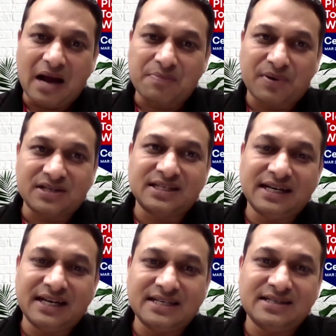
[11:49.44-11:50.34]
our
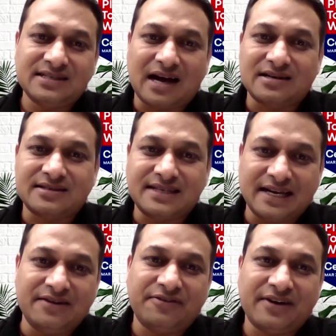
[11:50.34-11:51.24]
percentages are
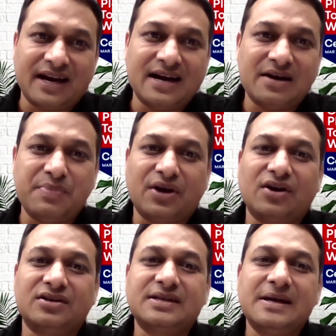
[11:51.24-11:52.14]
significant
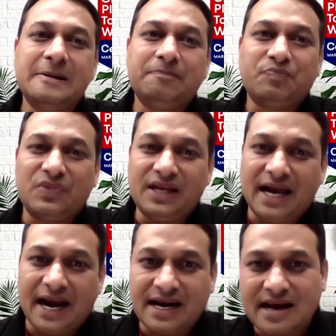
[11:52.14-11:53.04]
because
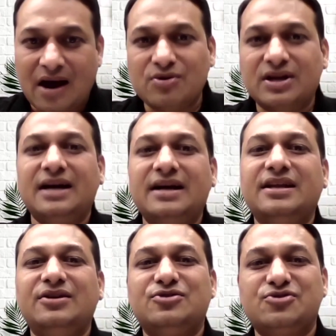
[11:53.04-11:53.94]
the headcount
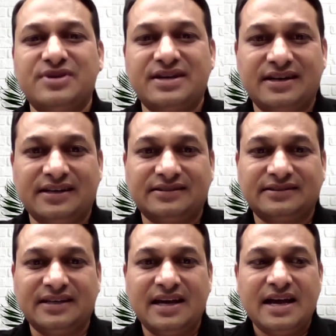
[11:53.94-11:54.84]
continues to
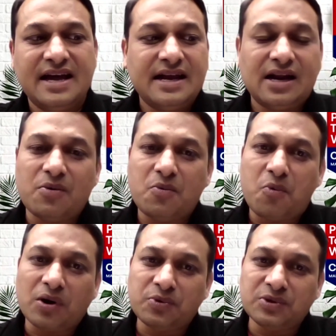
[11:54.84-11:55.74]
increase. Now,
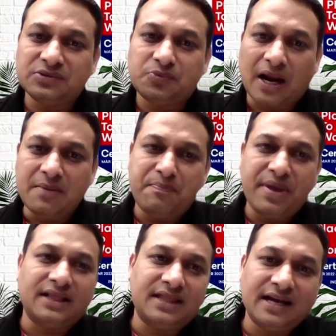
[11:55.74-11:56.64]
what was one
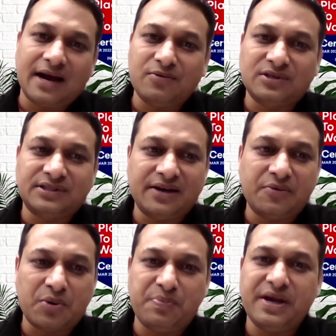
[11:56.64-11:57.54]
big thing I would say
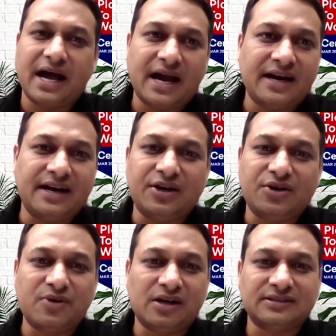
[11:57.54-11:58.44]
what BII did
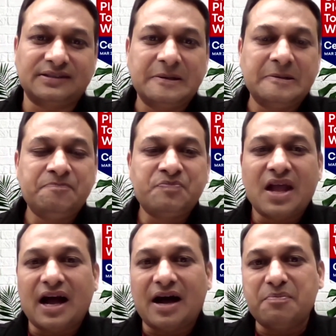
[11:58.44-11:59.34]
to us?
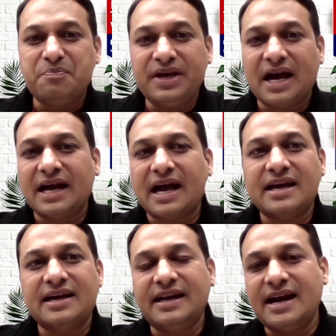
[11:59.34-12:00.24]

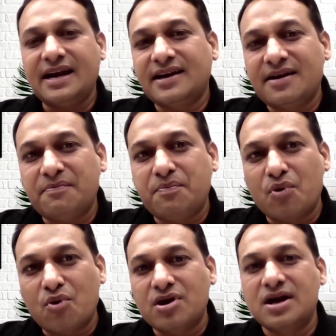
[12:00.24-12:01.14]
BII created a
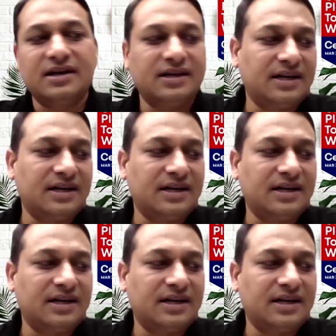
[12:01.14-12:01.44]
board